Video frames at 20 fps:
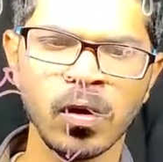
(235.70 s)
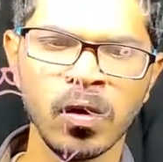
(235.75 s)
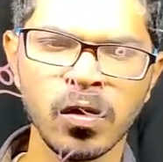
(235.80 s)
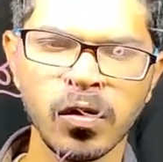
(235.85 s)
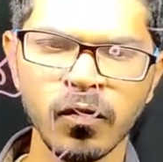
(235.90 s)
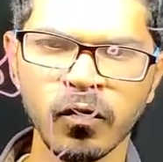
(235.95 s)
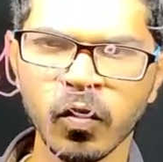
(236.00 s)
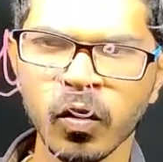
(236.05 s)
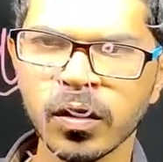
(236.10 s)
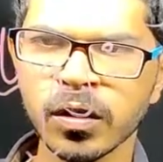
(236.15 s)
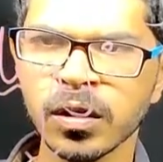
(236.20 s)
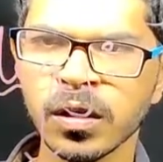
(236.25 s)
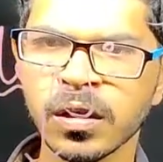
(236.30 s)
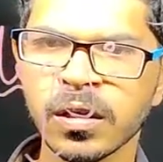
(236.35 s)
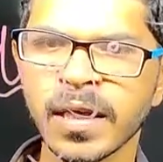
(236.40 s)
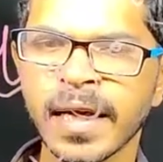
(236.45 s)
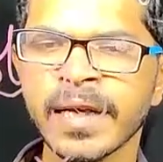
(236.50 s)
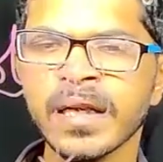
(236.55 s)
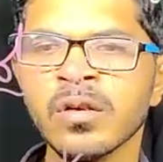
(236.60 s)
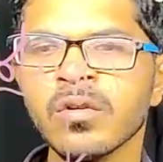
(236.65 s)
So what
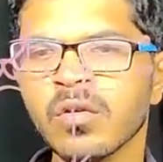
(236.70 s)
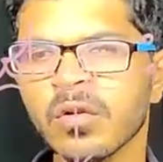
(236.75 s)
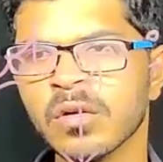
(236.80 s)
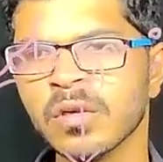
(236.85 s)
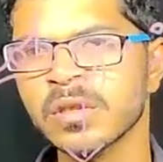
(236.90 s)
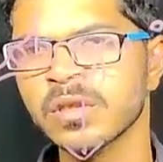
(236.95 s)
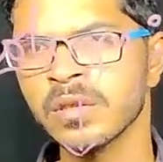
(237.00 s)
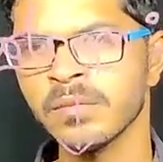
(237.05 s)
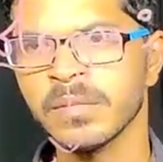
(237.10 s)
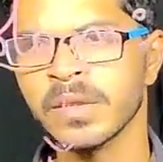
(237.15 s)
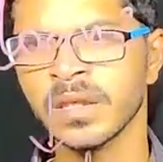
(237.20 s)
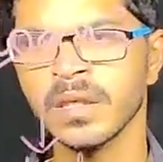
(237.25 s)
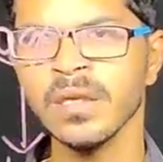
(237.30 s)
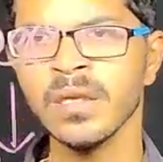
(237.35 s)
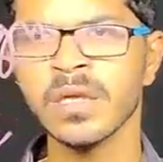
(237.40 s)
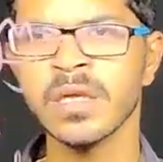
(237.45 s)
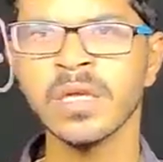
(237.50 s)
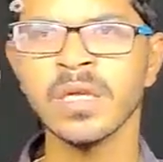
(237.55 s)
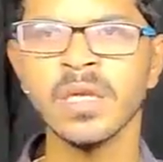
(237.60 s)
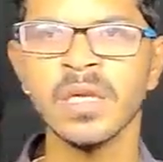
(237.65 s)
is gynecology
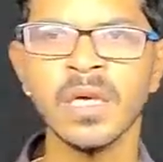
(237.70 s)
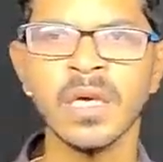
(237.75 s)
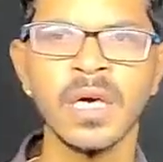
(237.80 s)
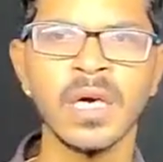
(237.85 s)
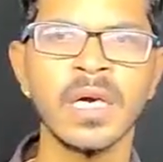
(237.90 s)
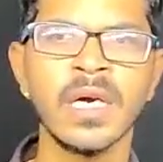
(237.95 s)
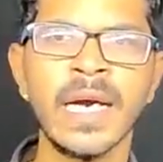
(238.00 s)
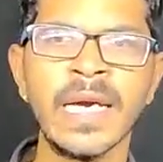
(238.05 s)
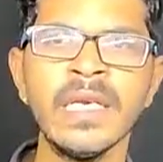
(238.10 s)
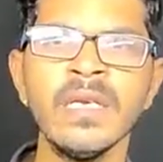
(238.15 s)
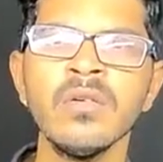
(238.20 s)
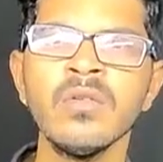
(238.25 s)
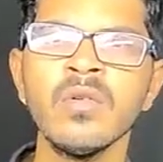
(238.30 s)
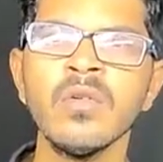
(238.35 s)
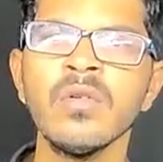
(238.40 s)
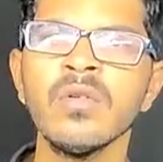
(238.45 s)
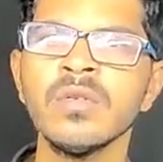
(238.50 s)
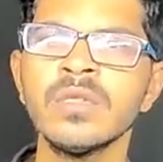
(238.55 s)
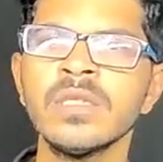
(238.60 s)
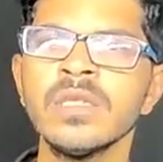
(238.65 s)
means?
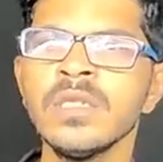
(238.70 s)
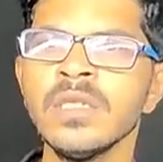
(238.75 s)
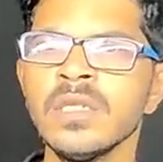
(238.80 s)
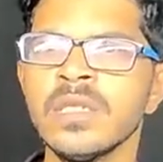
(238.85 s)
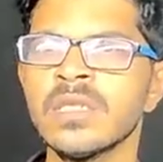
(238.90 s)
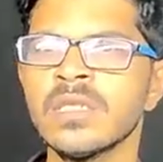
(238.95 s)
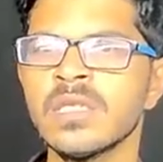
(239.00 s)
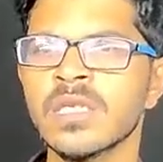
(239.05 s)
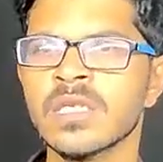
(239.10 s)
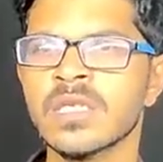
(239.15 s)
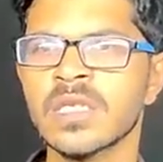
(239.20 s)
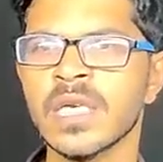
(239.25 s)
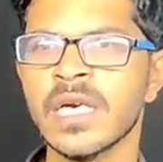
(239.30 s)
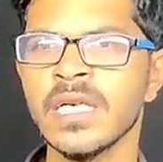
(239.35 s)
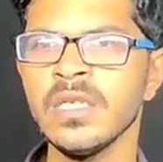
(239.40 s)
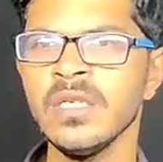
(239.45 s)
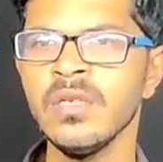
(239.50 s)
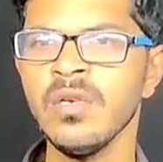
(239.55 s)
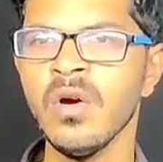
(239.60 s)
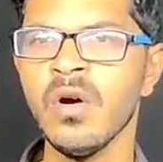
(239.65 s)
Gynecology is the
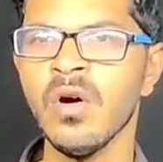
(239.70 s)
study